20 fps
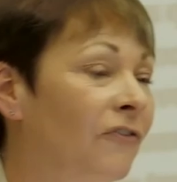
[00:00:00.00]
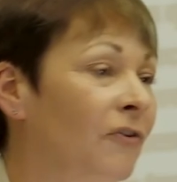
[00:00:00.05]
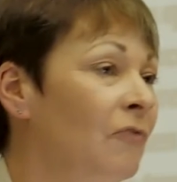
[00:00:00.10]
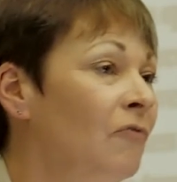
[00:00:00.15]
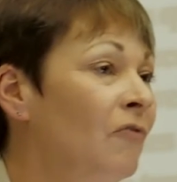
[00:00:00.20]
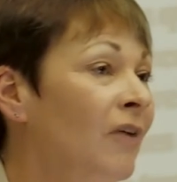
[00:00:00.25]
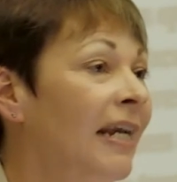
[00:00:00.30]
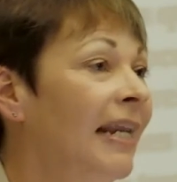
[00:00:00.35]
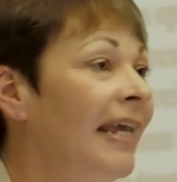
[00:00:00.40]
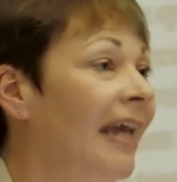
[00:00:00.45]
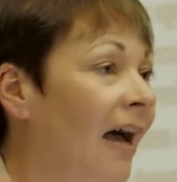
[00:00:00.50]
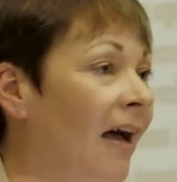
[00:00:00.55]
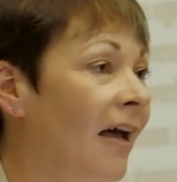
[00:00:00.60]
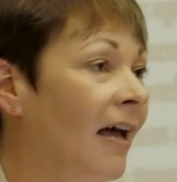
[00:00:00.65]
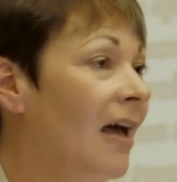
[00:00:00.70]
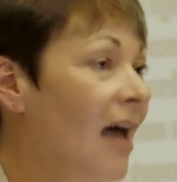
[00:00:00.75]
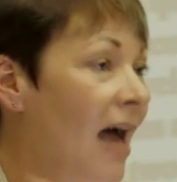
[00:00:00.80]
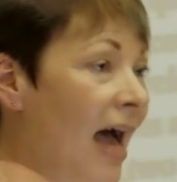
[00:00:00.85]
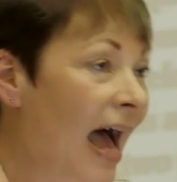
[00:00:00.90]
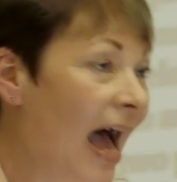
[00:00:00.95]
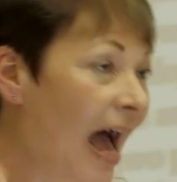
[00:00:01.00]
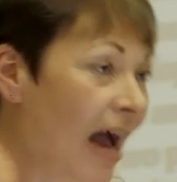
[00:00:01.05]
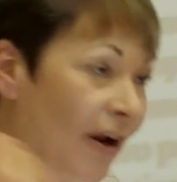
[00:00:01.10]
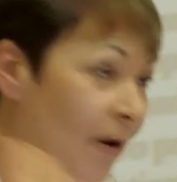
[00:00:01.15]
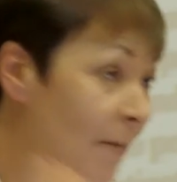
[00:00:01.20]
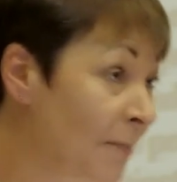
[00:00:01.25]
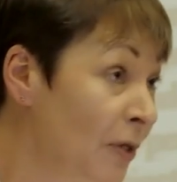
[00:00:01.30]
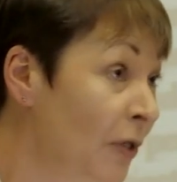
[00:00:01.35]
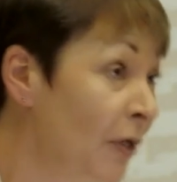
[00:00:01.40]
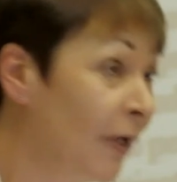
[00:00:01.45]
to really
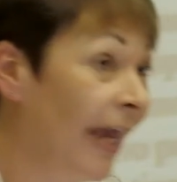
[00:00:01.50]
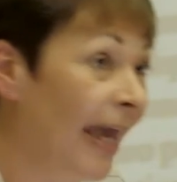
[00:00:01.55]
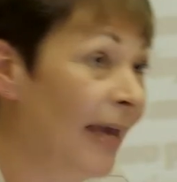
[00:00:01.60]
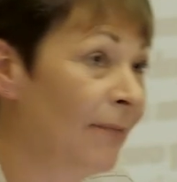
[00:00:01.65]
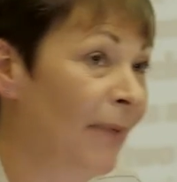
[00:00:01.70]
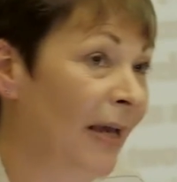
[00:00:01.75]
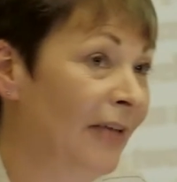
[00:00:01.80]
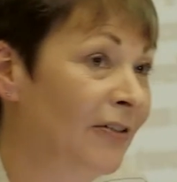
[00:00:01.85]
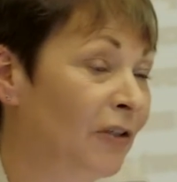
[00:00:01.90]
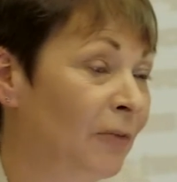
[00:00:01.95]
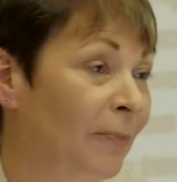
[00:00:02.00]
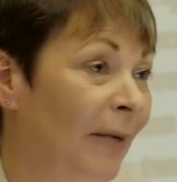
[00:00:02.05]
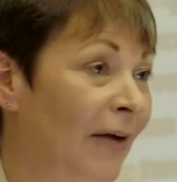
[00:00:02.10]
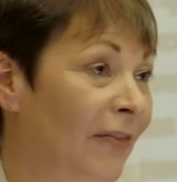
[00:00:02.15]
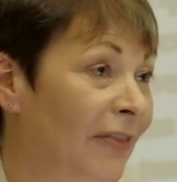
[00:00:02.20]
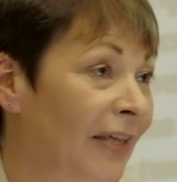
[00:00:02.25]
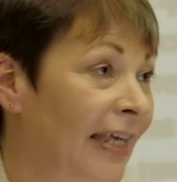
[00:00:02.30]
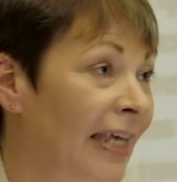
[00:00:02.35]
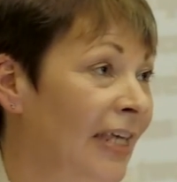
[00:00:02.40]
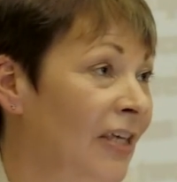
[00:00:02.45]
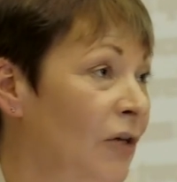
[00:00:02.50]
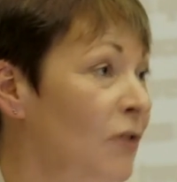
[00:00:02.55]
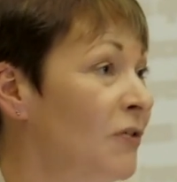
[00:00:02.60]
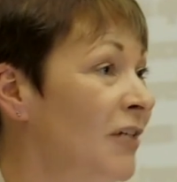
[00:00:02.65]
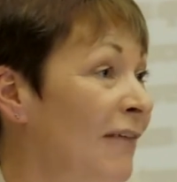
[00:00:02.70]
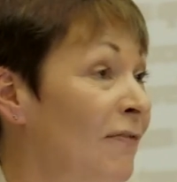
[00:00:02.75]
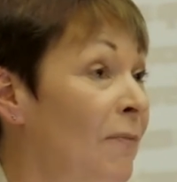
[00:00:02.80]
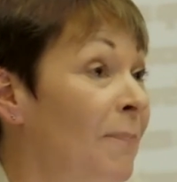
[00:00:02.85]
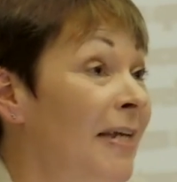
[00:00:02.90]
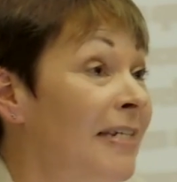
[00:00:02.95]
communicate better about the EU, to
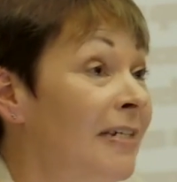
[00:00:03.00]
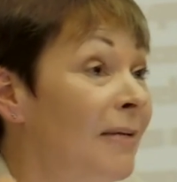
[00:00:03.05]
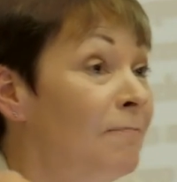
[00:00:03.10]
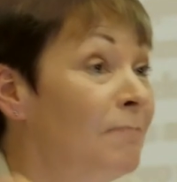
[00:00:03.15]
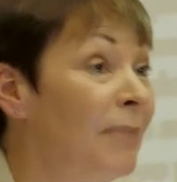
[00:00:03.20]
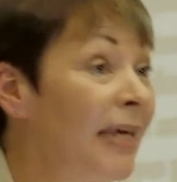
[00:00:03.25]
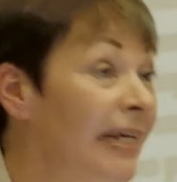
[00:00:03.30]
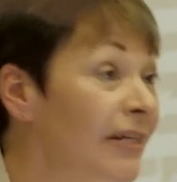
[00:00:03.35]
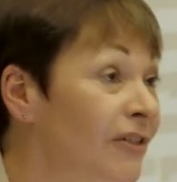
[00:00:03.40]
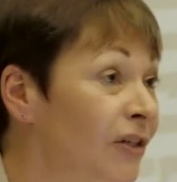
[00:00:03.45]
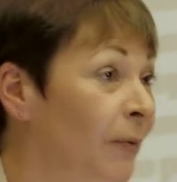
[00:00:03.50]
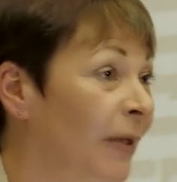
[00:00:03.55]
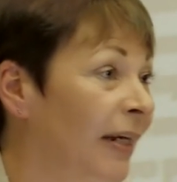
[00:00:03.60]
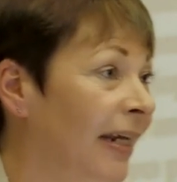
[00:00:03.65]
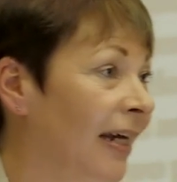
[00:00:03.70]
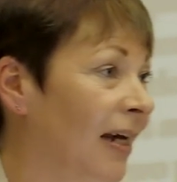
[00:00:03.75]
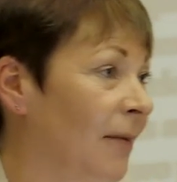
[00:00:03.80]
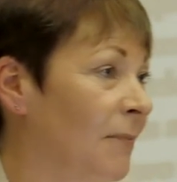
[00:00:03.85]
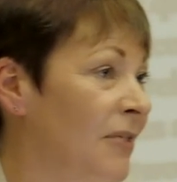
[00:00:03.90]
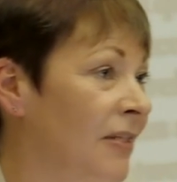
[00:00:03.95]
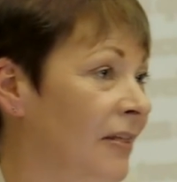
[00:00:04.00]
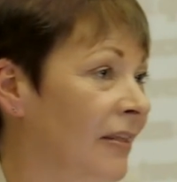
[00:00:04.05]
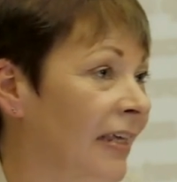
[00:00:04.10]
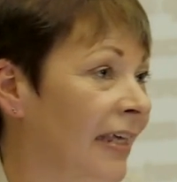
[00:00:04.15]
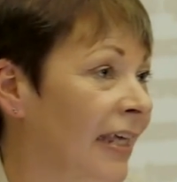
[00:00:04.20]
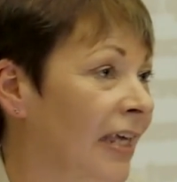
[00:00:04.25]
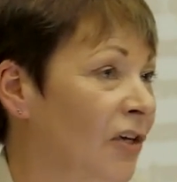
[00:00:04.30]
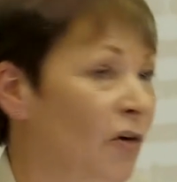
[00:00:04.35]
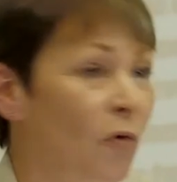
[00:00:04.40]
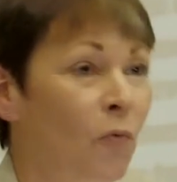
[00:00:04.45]
have a better media when it comes to the
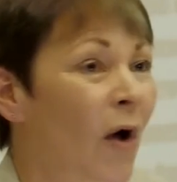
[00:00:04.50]
EU.